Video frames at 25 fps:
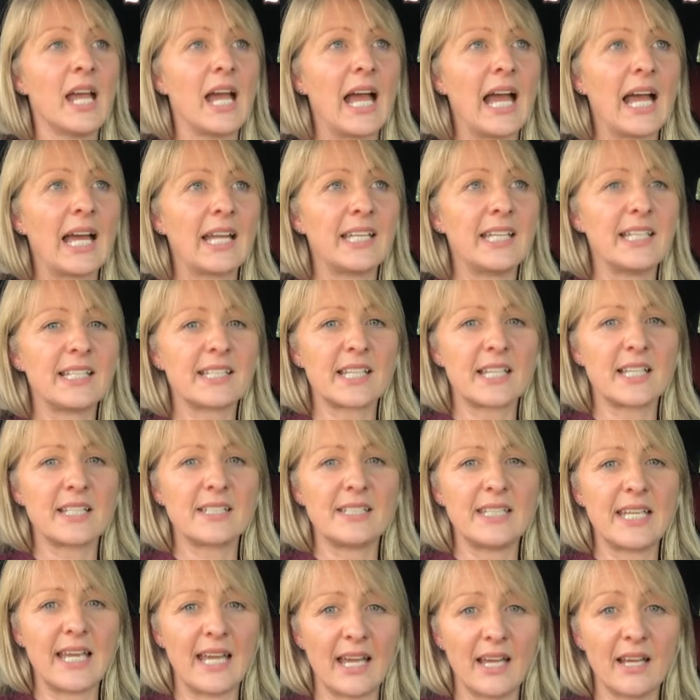And he says,
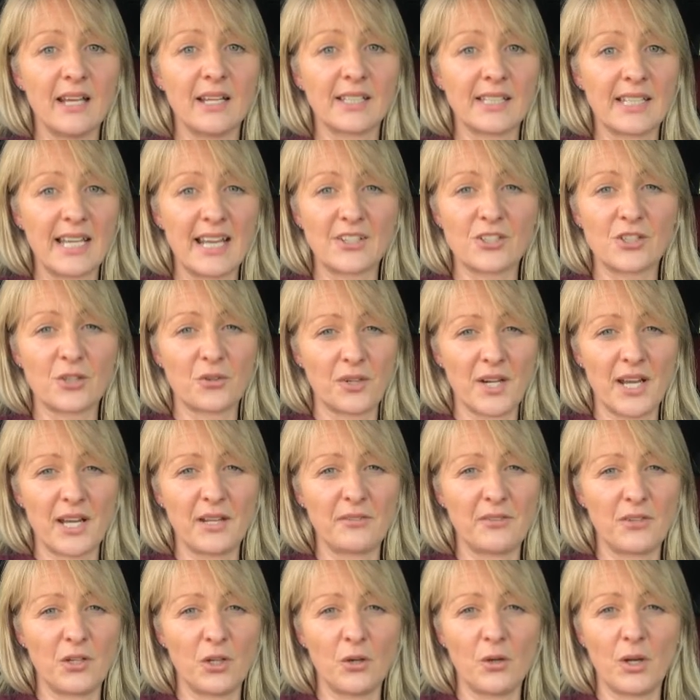yeah, I'd catch a
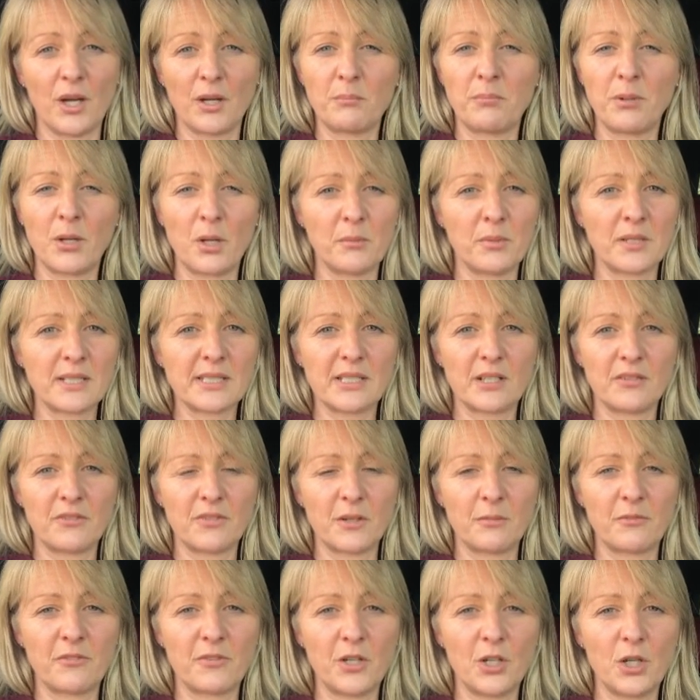grenade for you, I'd blow myself
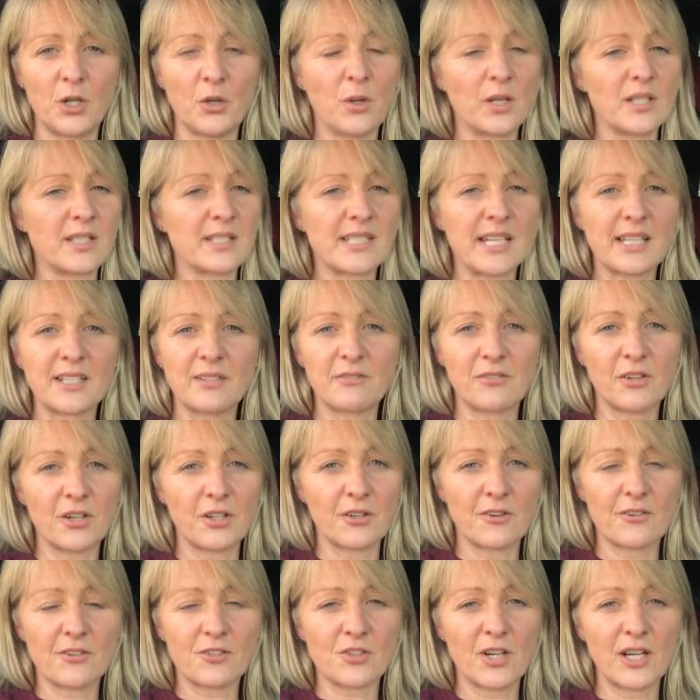up for you, I'd stand in front
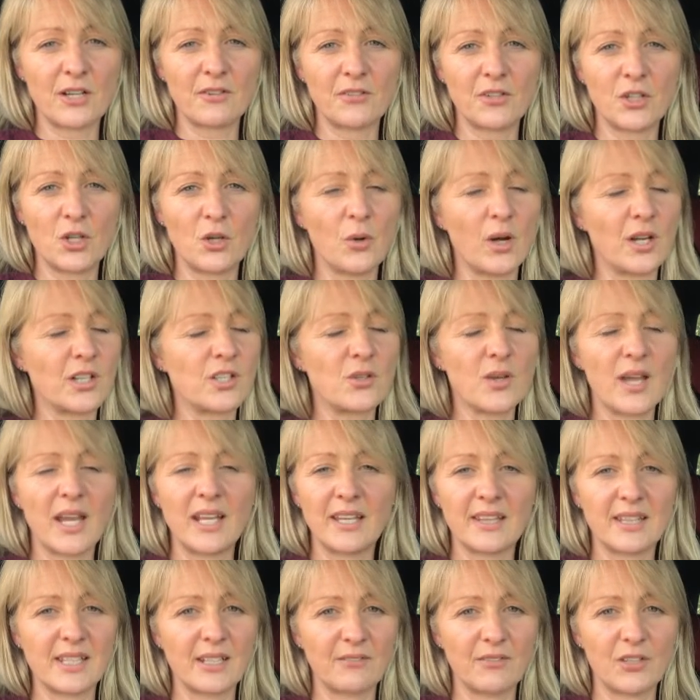of a train for you, I'd do
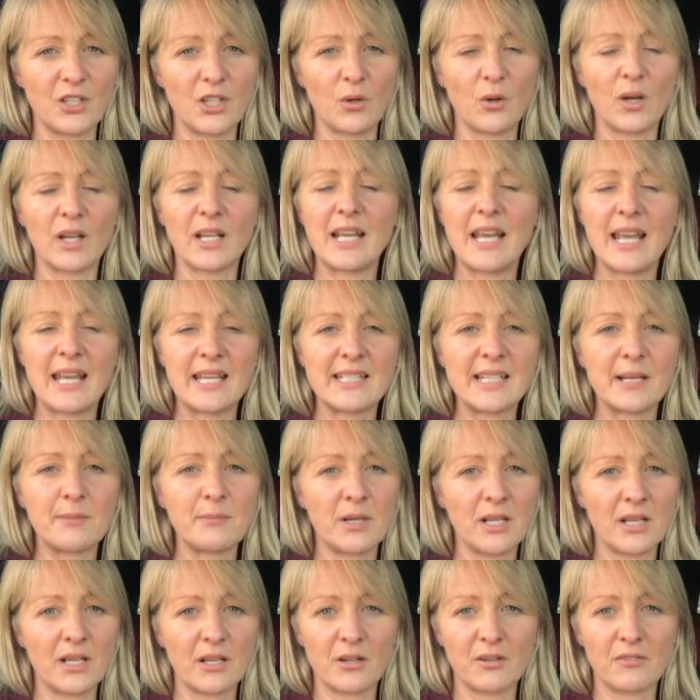anything for you, I'd lay down
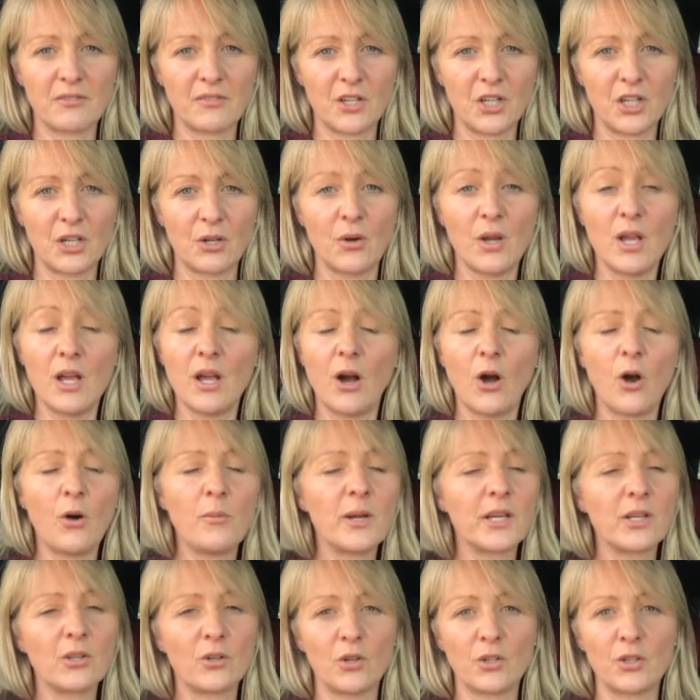my life for you. Oh
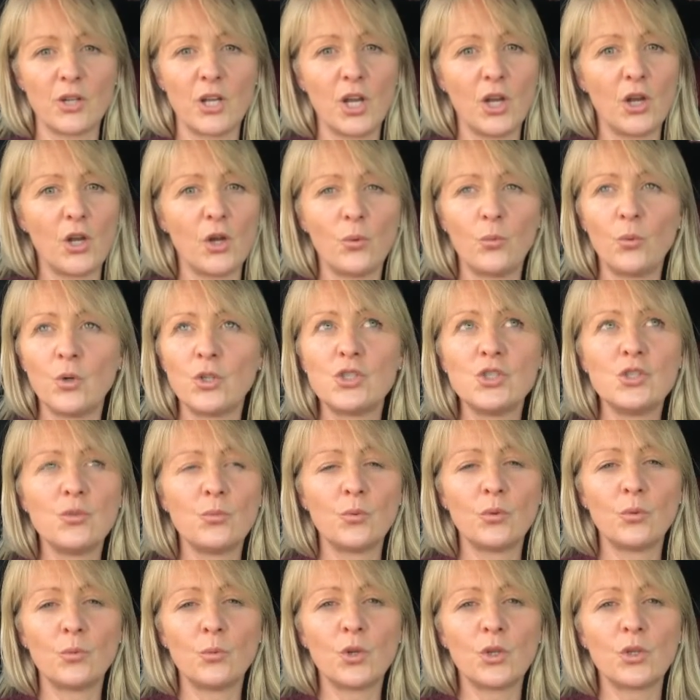my God,
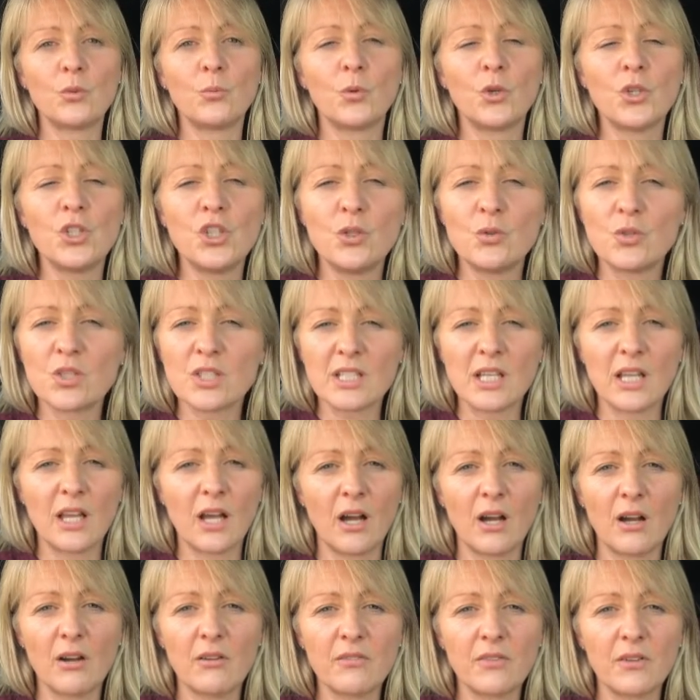wouldn't you just
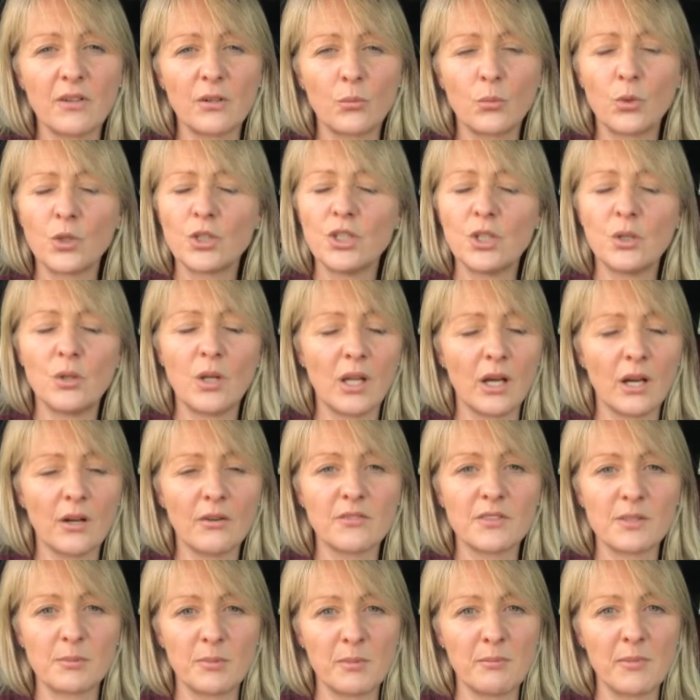love? Wouldn't you
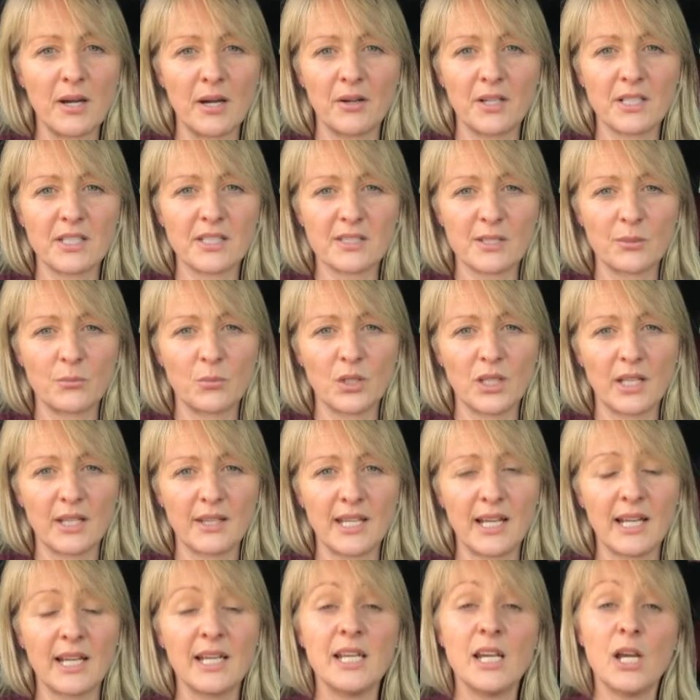love to be married to someone like
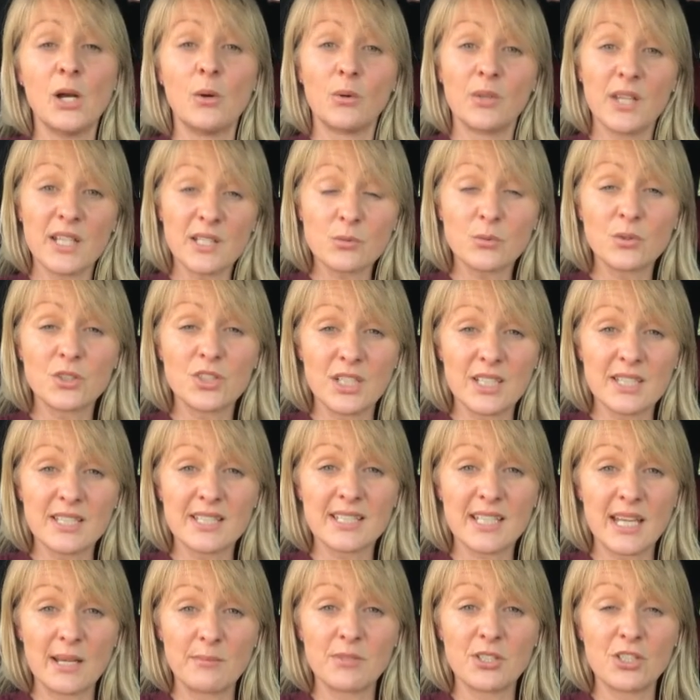that? Well, that's what Jesus
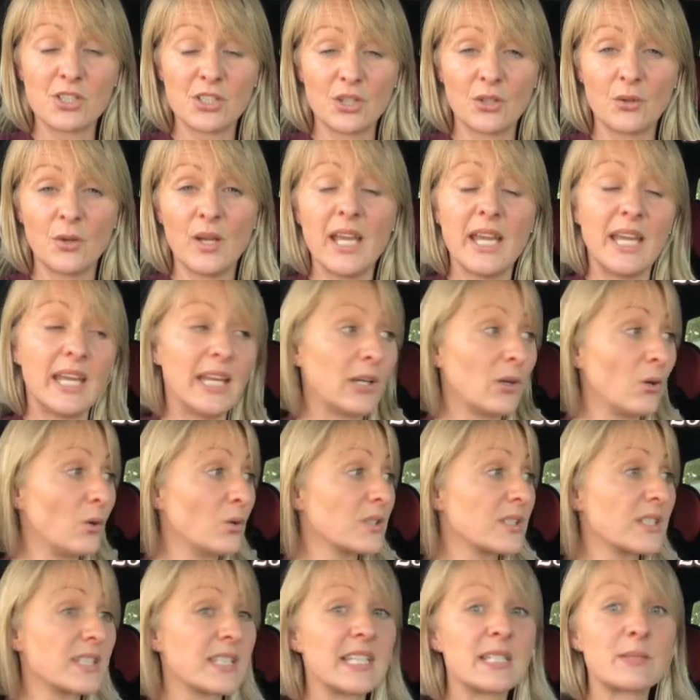came to do. He
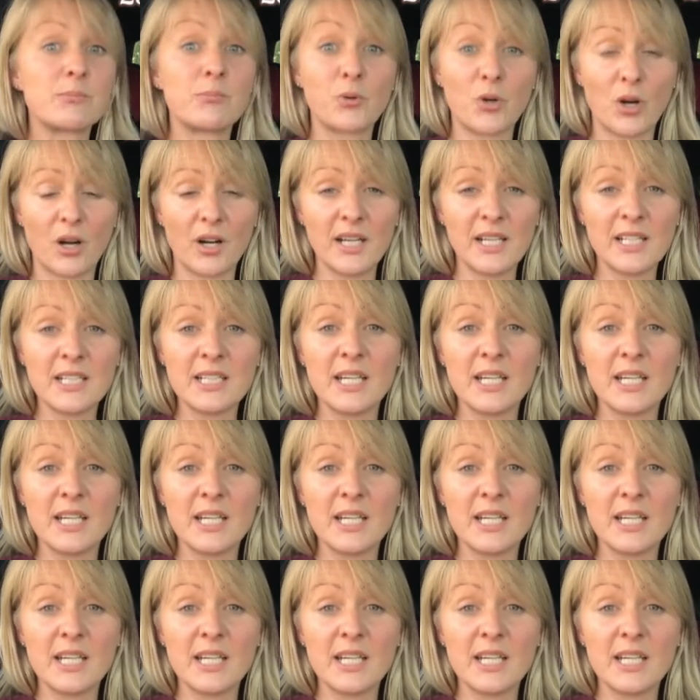calls us his bride